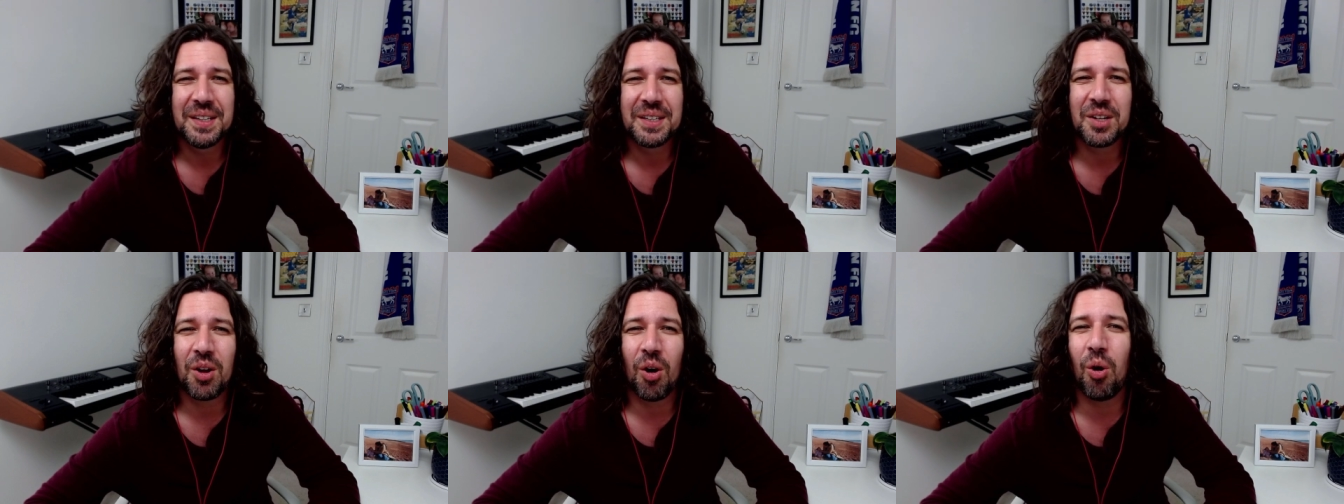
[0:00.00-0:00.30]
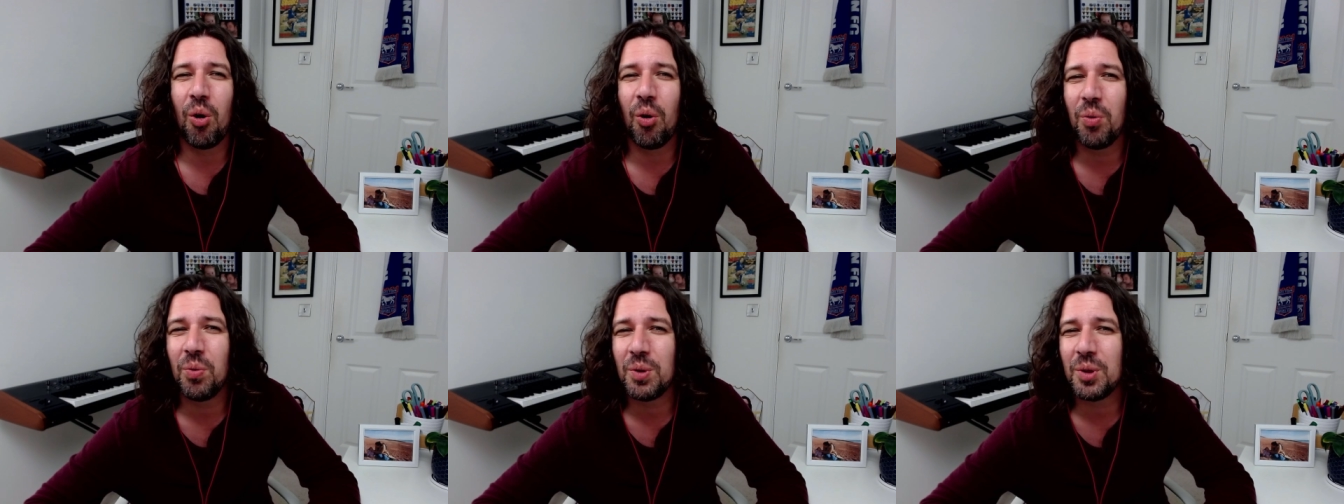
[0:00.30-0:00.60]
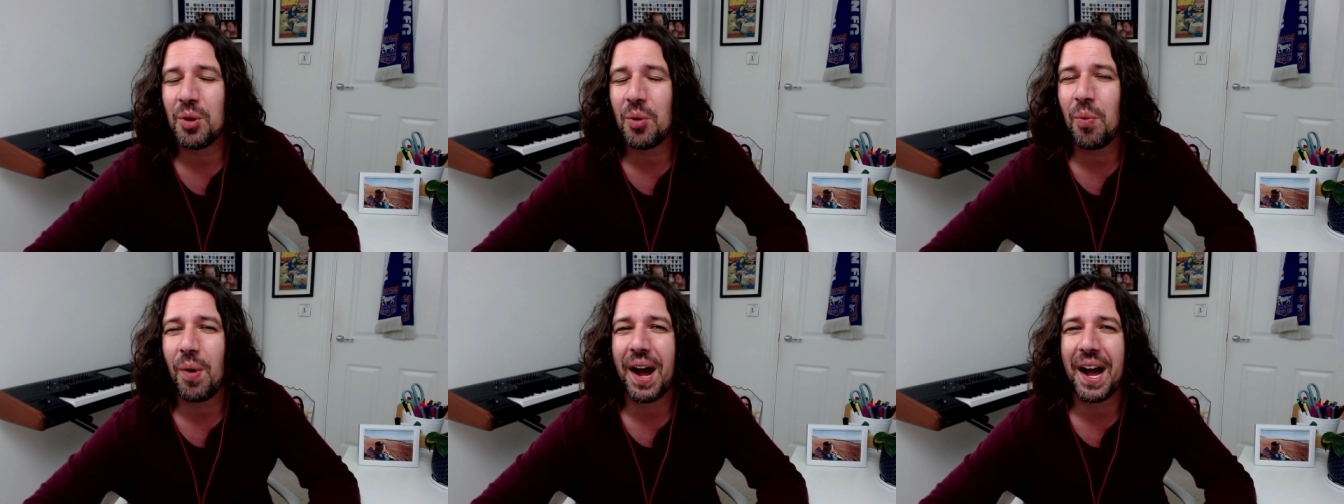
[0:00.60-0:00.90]
Got
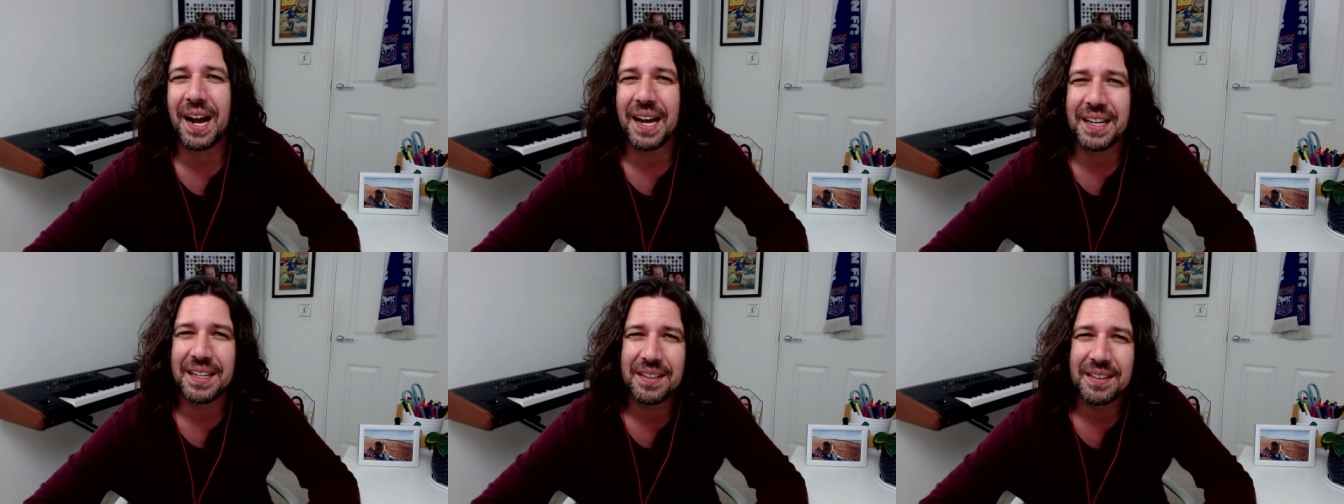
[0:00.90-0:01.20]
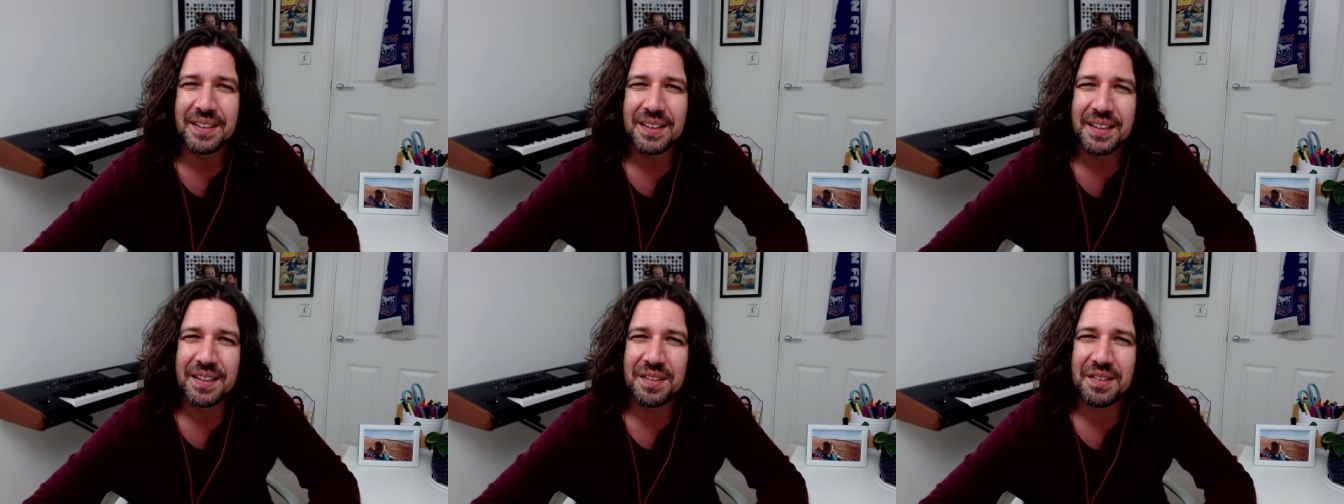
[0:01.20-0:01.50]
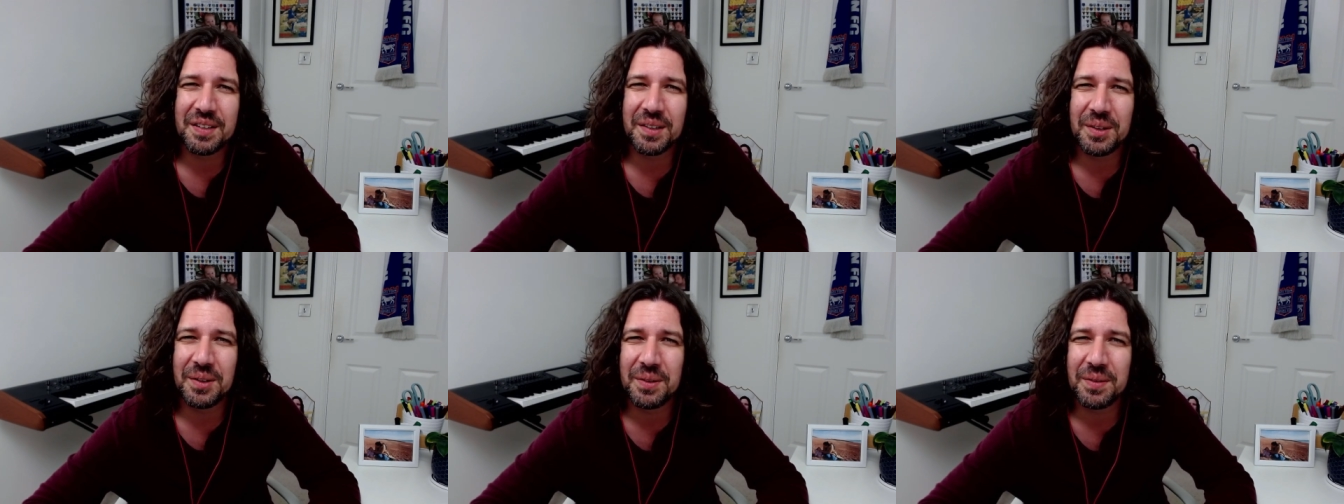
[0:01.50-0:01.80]
all the way
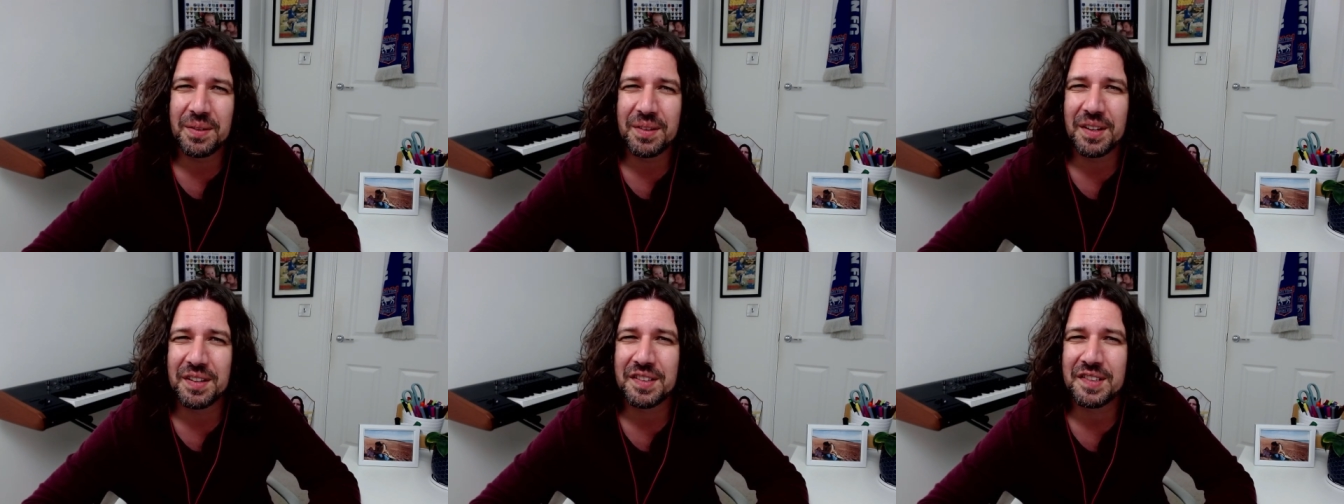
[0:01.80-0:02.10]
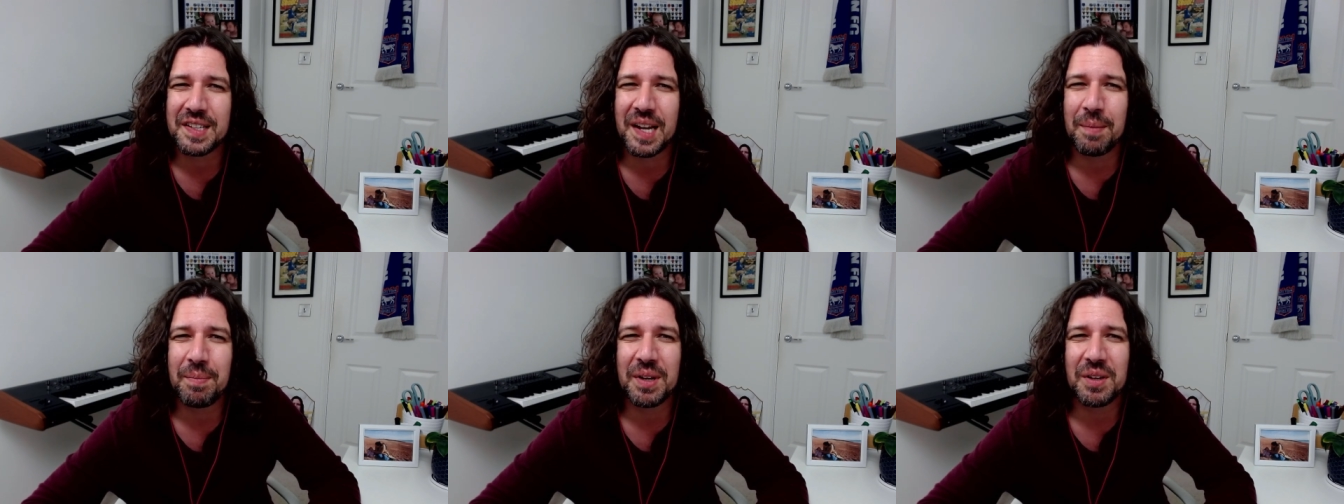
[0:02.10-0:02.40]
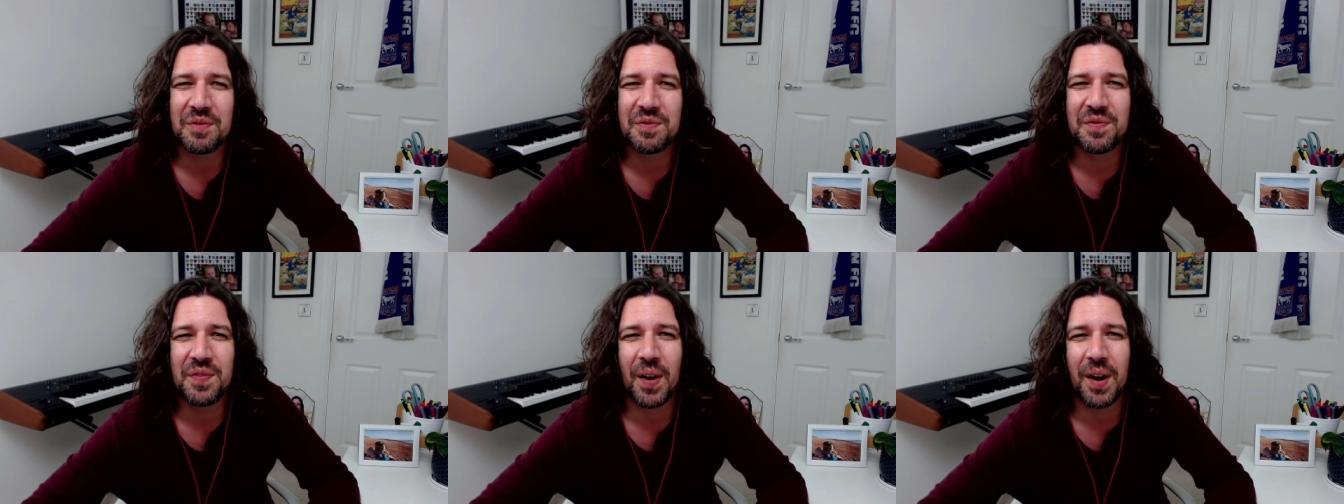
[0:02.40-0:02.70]
to the
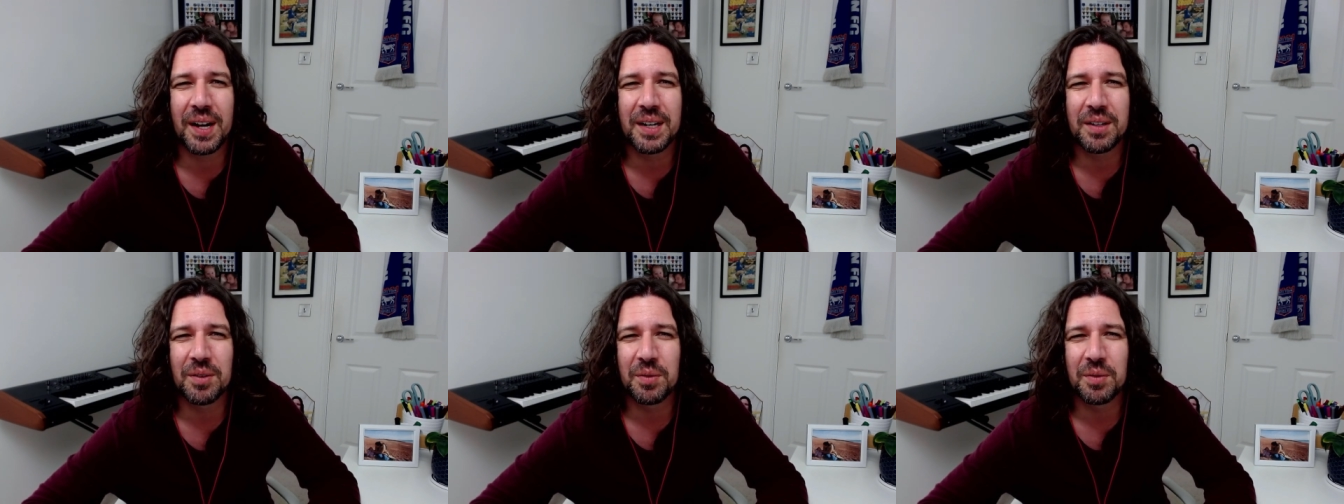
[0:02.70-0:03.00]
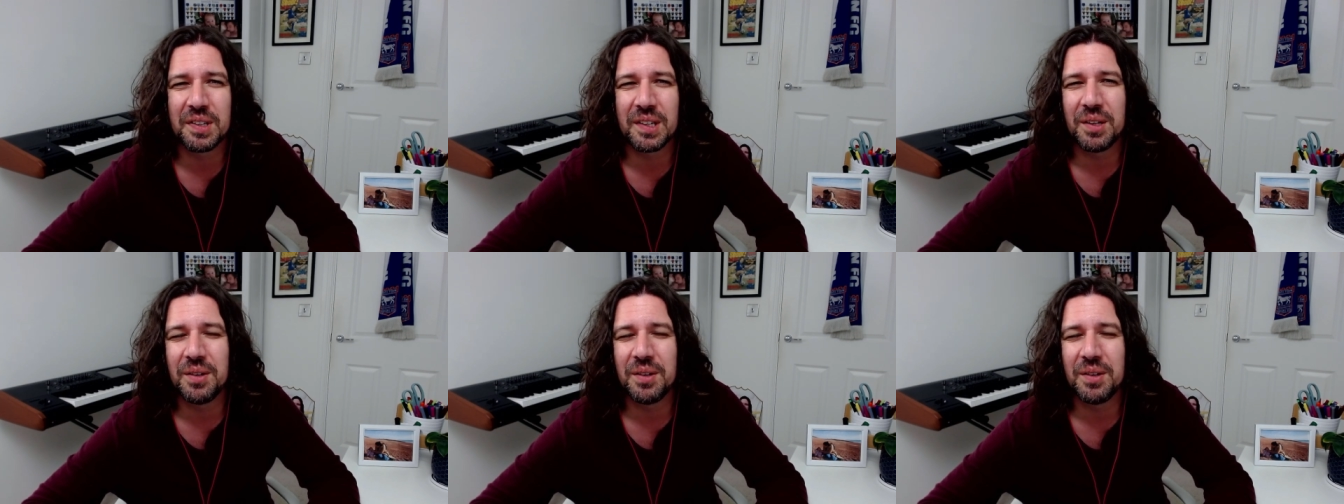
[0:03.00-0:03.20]
semi finals,